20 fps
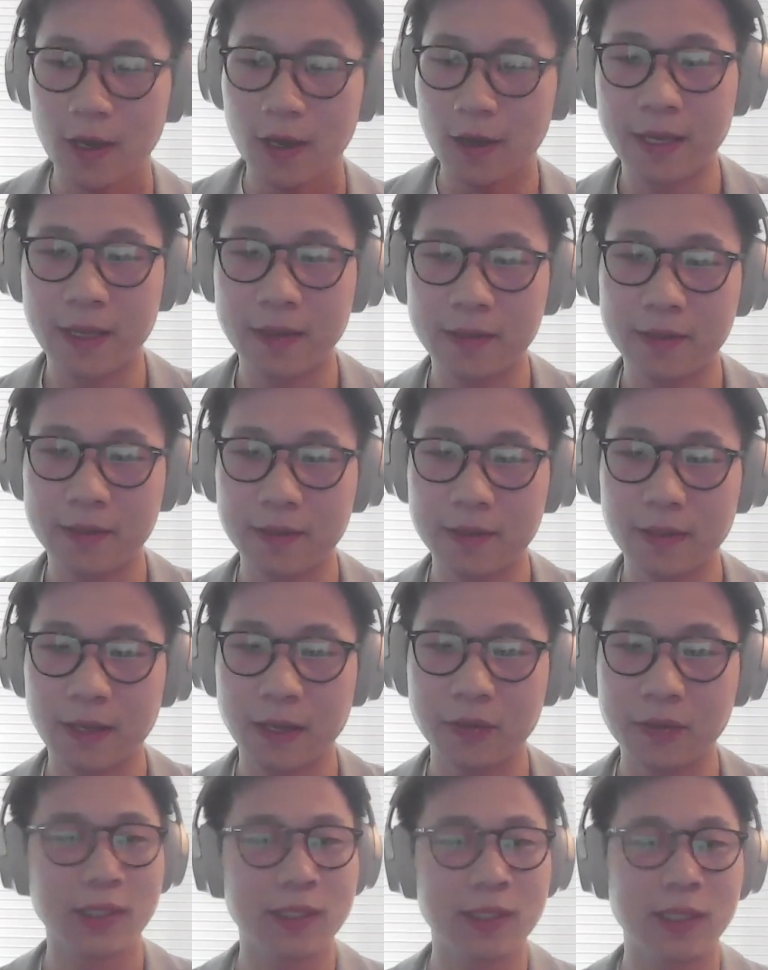And
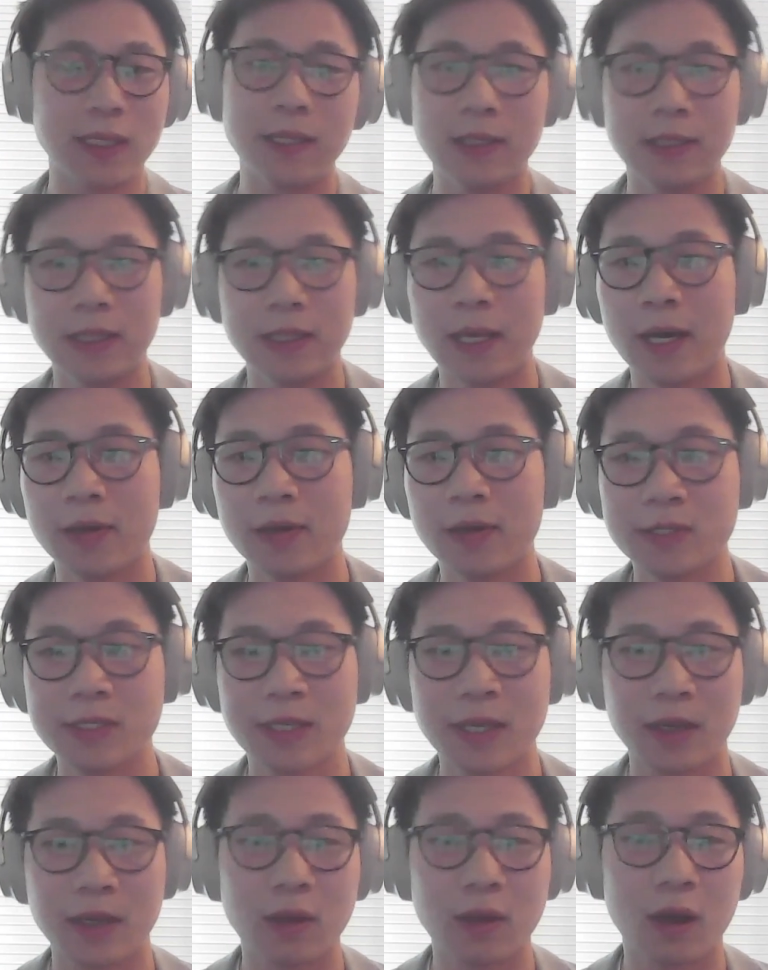I don't think the
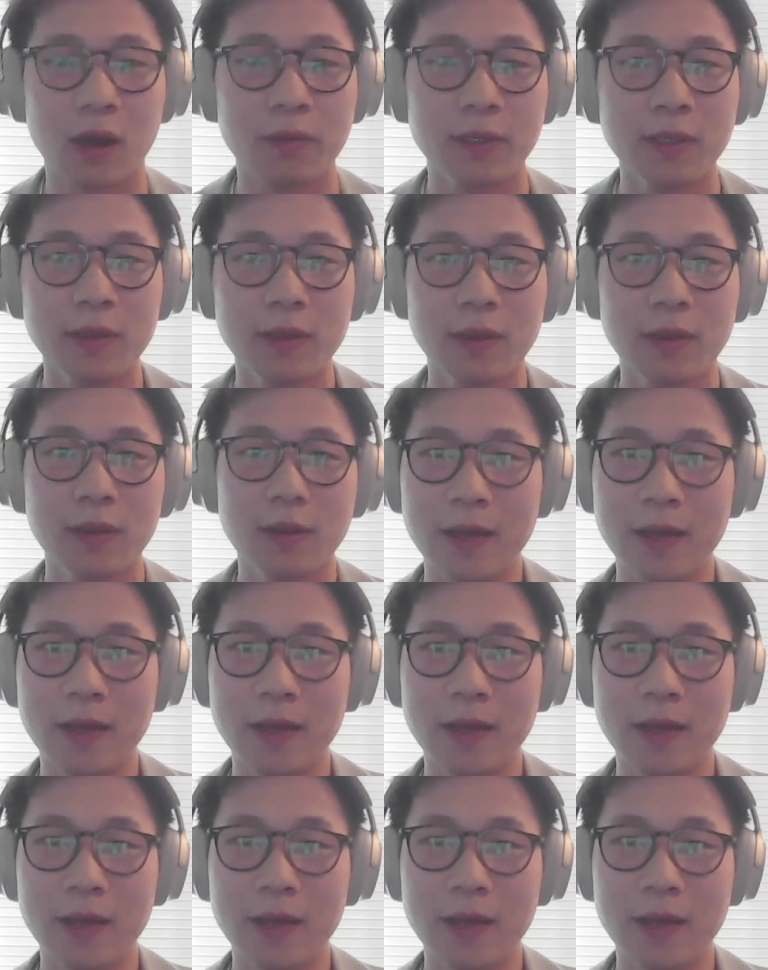others can copy.